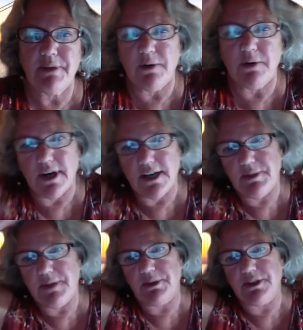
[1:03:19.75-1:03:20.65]
but I wanted
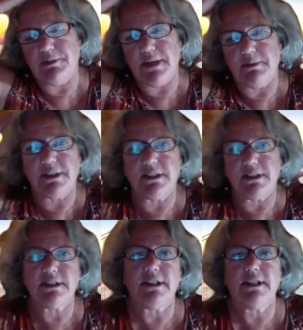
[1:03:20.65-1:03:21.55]
people to be able to
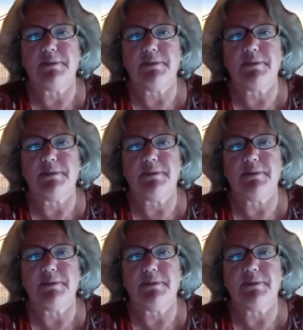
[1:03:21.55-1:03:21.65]
see it,